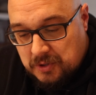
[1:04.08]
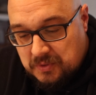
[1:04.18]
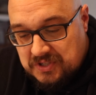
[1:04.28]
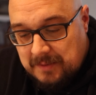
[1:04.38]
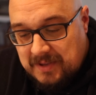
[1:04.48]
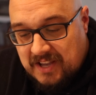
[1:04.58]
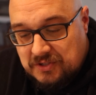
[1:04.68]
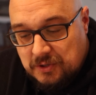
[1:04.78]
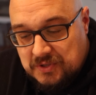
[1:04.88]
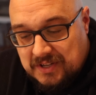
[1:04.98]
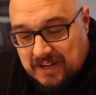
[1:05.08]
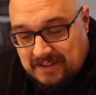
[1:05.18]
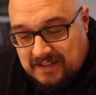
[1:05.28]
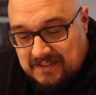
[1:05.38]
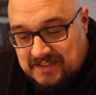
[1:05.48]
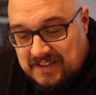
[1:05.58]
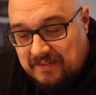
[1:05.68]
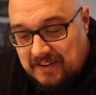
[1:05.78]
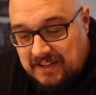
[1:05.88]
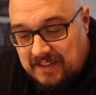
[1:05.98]
told CBS News in
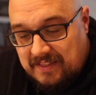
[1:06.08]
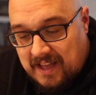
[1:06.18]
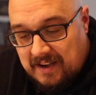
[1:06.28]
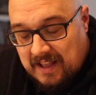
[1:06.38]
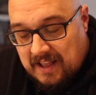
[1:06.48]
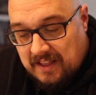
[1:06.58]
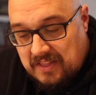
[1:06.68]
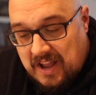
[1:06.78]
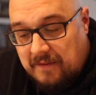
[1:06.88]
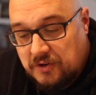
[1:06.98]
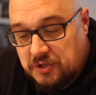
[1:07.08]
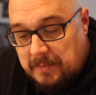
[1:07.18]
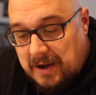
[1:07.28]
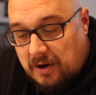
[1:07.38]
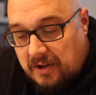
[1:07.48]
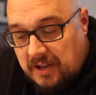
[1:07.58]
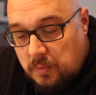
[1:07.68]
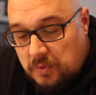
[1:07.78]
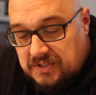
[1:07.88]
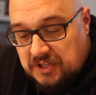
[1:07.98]
1970 that the average
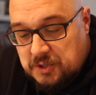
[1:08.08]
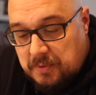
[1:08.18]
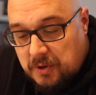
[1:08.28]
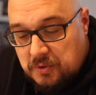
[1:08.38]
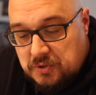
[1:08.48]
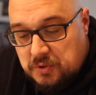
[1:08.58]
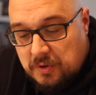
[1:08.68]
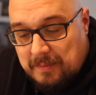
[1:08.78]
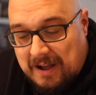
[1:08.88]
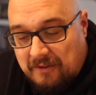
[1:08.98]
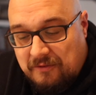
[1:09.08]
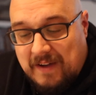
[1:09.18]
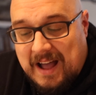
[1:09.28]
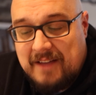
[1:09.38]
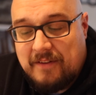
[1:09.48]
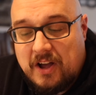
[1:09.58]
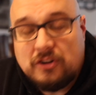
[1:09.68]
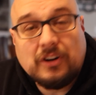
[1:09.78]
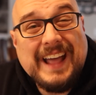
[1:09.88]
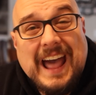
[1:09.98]
American was exposed to about
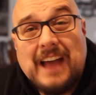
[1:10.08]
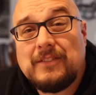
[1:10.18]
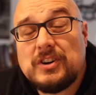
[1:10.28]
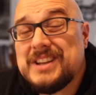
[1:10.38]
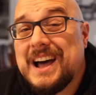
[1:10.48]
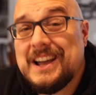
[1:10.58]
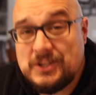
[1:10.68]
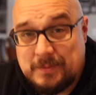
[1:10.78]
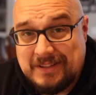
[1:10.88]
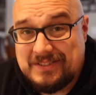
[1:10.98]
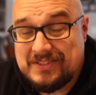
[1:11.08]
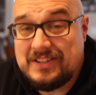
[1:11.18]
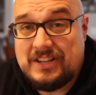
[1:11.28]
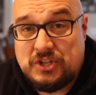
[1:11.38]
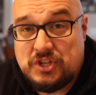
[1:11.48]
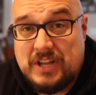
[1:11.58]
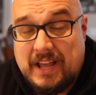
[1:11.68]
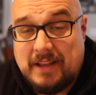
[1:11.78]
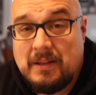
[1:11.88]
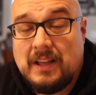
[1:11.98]
500 advertisements each
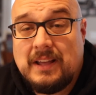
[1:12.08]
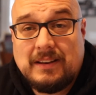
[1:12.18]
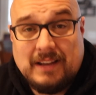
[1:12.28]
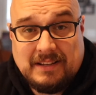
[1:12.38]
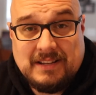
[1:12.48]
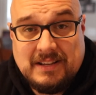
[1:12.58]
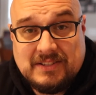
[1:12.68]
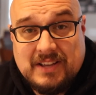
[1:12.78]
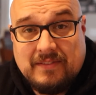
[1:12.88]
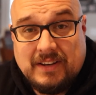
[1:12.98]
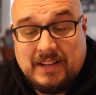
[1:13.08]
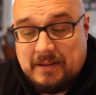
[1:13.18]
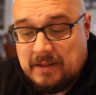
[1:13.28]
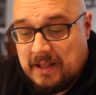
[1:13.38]
day, 1970.